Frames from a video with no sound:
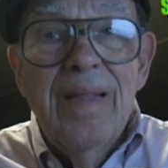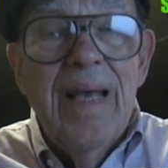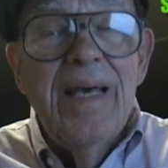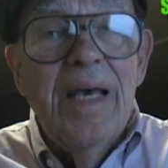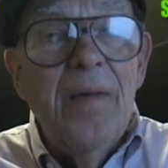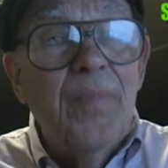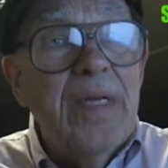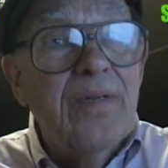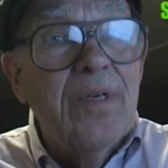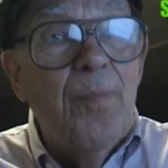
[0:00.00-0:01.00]
They
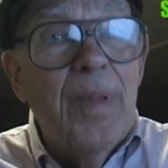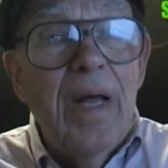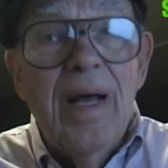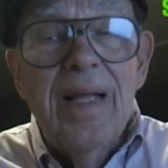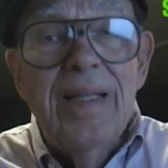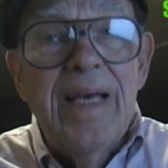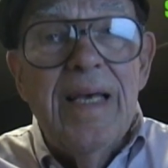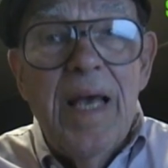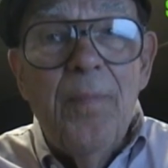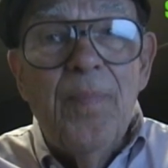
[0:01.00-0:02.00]
kept it supplied. They
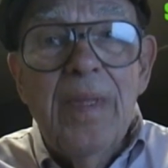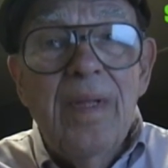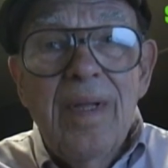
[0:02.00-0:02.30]
kept